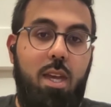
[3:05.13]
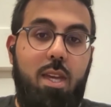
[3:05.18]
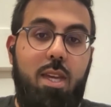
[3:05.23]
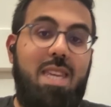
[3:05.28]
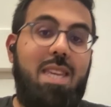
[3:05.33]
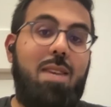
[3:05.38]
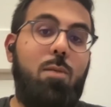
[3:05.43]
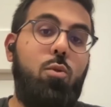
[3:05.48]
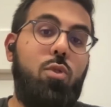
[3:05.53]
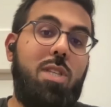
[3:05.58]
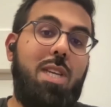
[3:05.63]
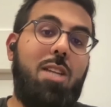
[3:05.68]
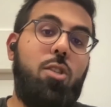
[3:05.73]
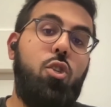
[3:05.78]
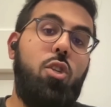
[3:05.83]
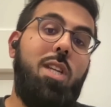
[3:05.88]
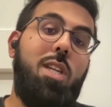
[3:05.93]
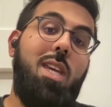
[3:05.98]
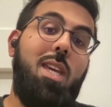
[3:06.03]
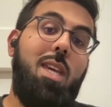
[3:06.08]
he was
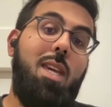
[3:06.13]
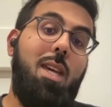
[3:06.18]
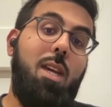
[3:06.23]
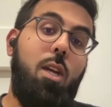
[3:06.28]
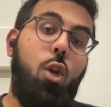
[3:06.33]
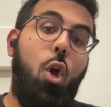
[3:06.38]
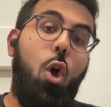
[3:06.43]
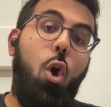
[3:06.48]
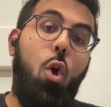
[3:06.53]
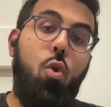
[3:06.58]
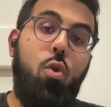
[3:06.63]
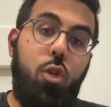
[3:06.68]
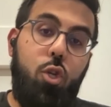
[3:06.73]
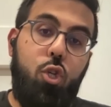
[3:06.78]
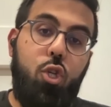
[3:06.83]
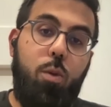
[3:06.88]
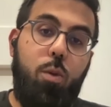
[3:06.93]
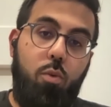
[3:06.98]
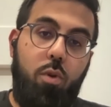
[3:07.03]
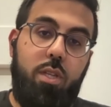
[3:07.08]
actually taking an
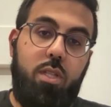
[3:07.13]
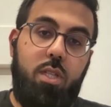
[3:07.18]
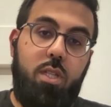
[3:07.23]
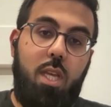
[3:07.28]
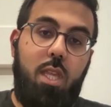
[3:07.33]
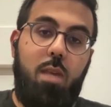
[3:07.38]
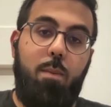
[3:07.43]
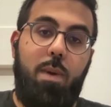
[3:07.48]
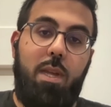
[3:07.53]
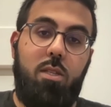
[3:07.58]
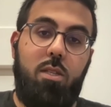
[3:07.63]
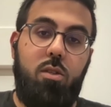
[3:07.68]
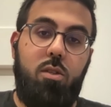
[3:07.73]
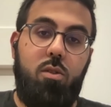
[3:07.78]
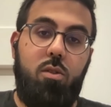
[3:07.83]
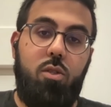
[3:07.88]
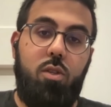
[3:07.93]
ownership risk in the pencil.